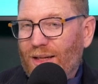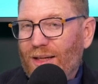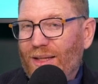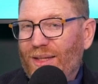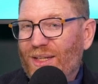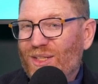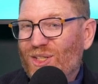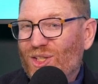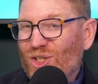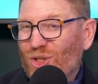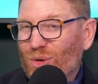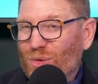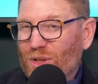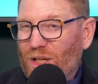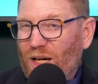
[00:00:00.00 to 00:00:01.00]
This is your
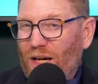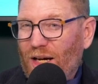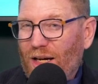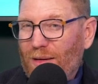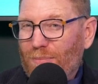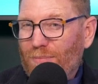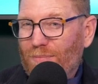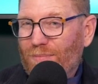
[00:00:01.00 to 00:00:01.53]
time.